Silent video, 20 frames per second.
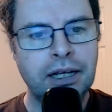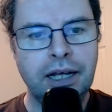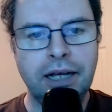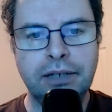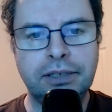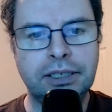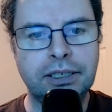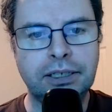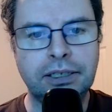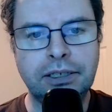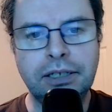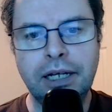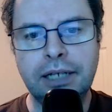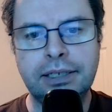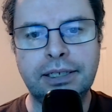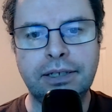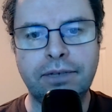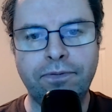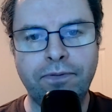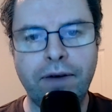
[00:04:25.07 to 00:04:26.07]

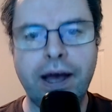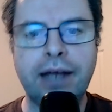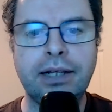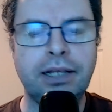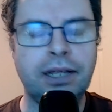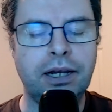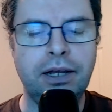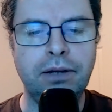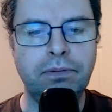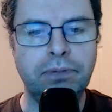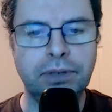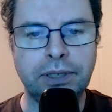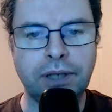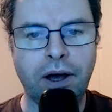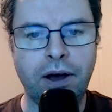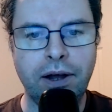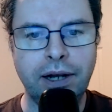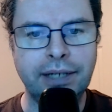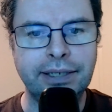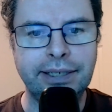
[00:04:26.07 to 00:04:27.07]
it's the fact that he was
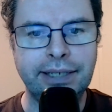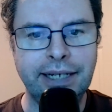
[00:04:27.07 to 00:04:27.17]
on